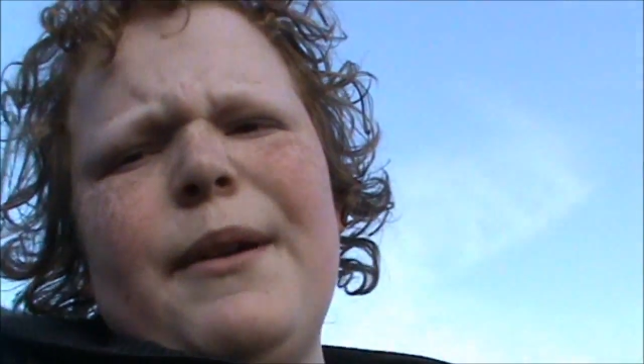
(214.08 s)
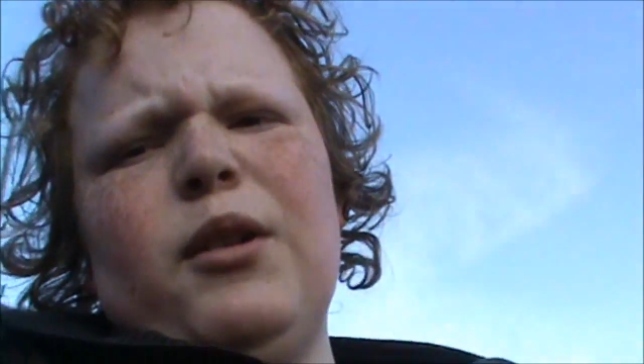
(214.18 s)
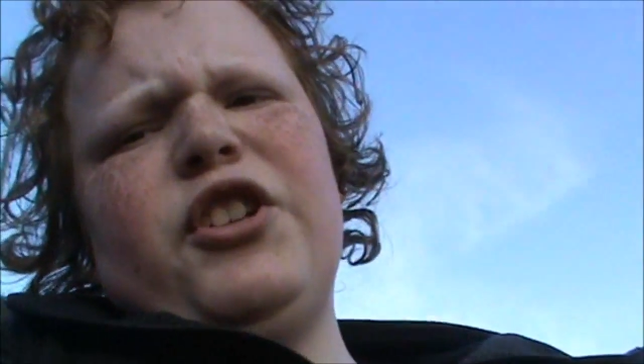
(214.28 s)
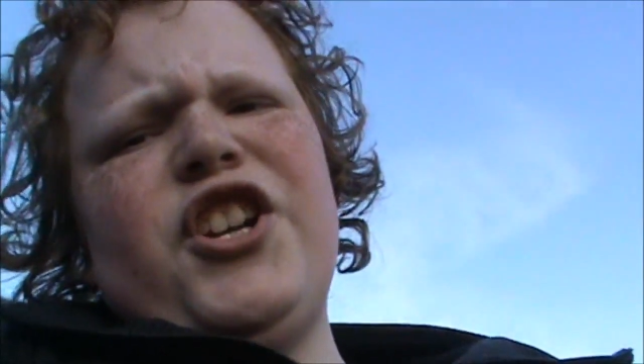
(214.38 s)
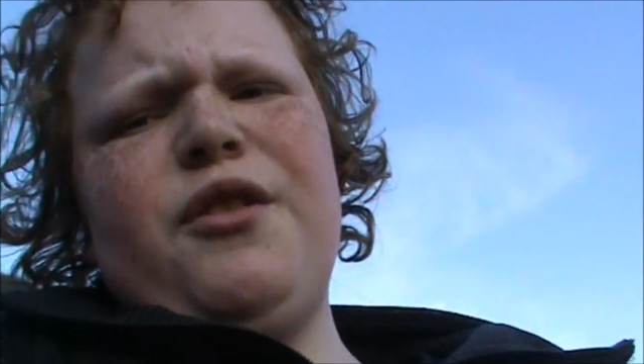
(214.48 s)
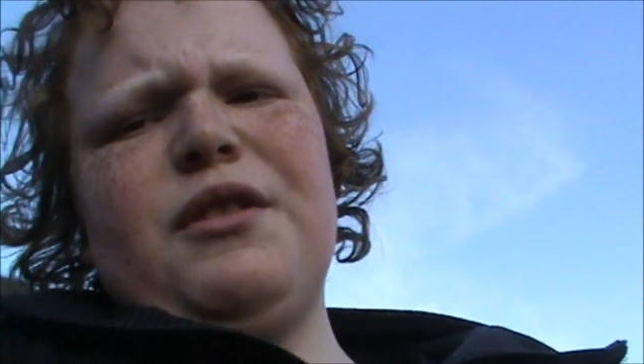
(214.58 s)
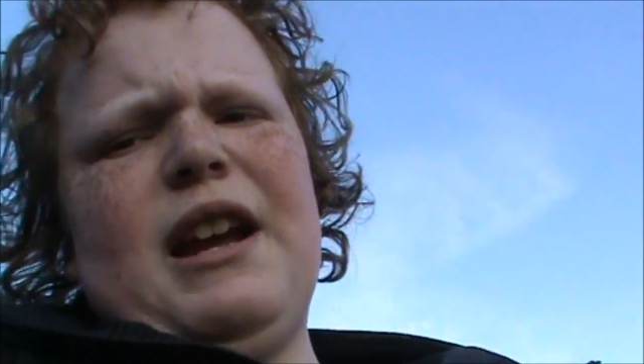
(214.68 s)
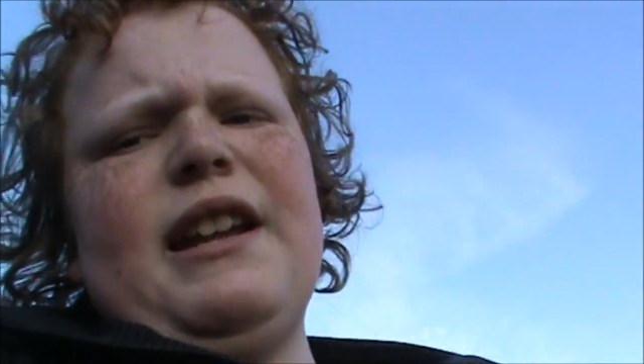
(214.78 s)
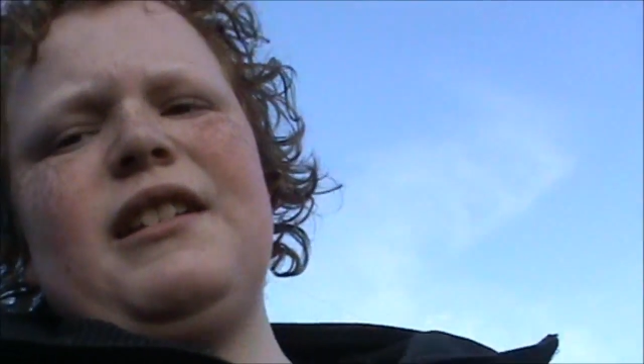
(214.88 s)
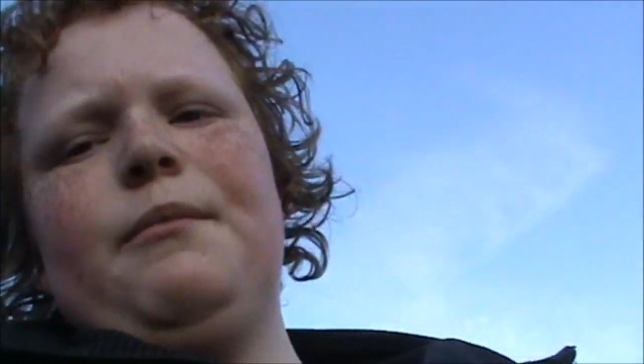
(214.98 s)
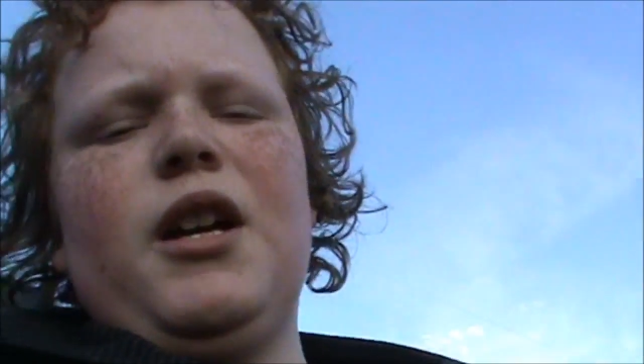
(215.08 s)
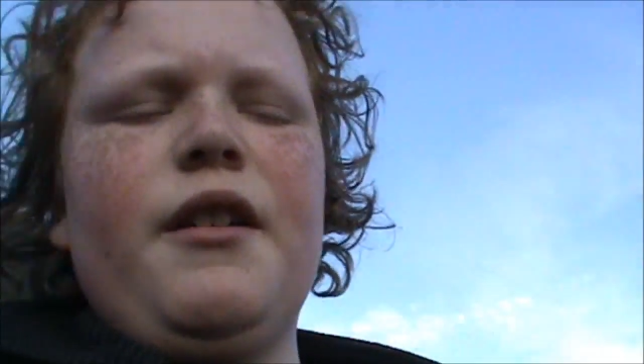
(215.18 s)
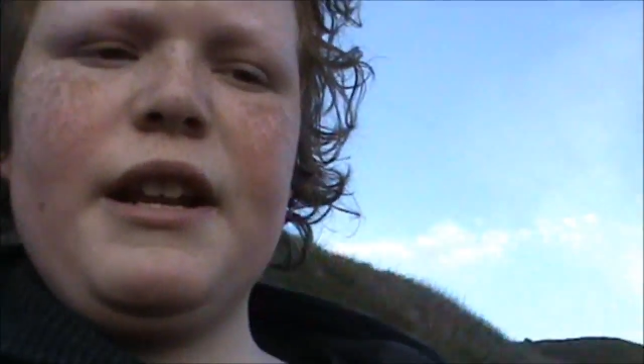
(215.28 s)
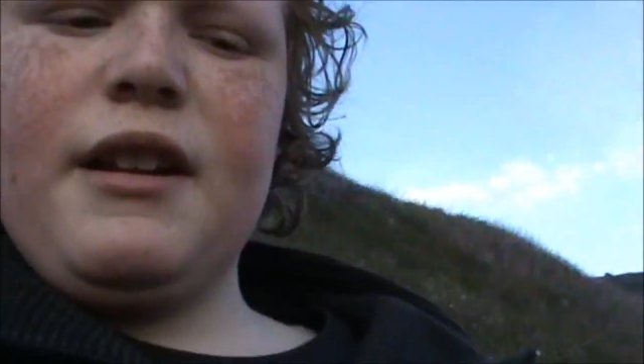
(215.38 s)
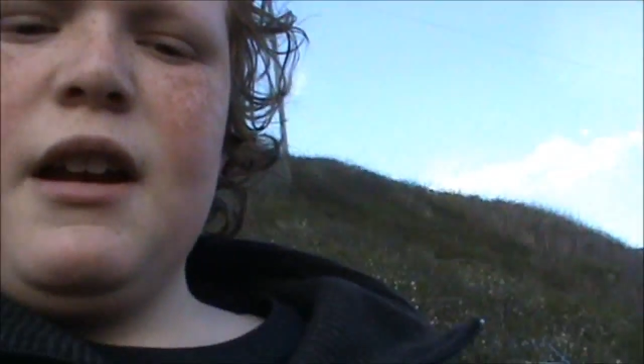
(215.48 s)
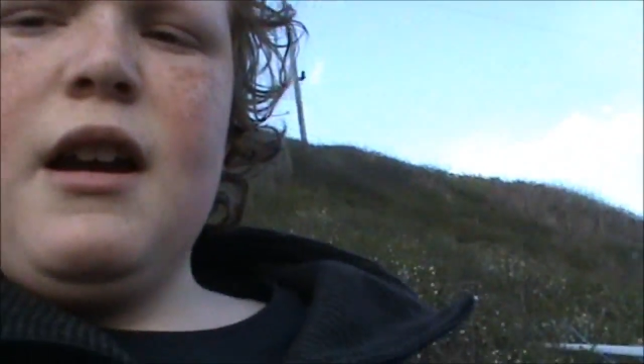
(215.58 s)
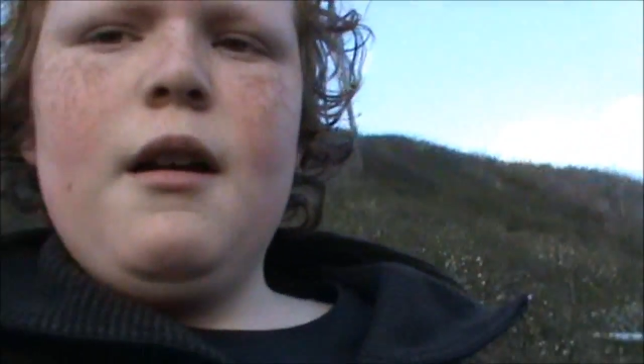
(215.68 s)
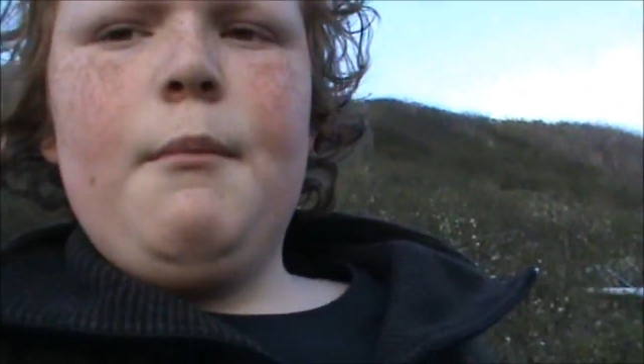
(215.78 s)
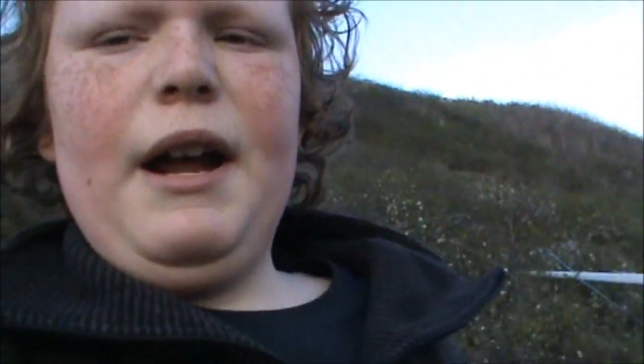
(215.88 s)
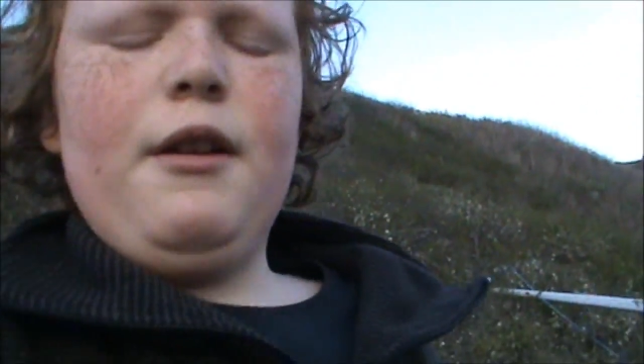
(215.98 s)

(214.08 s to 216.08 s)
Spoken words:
be on a Tuesday, it's uploaded. Might